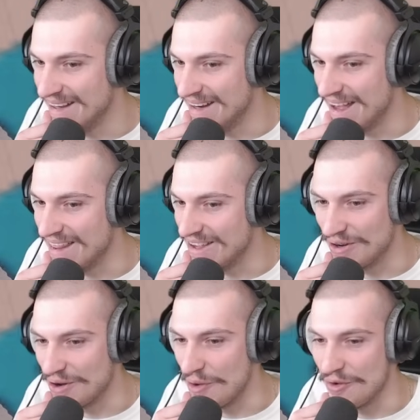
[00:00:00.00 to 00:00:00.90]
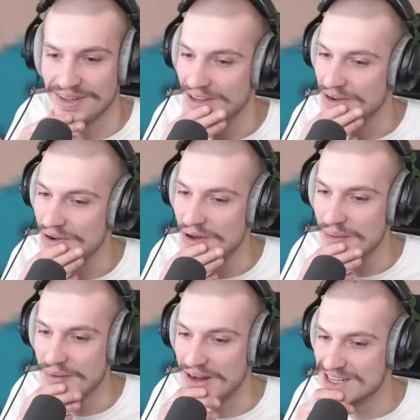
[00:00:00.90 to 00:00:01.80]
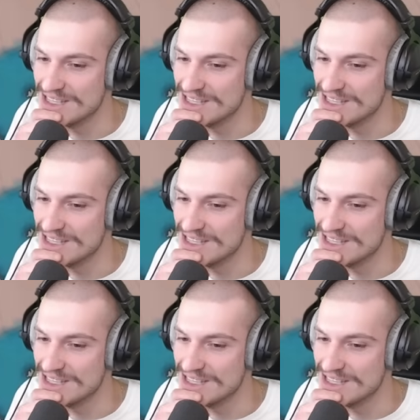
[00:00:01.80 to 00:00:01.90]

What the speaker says: Yeah, they don't know about us.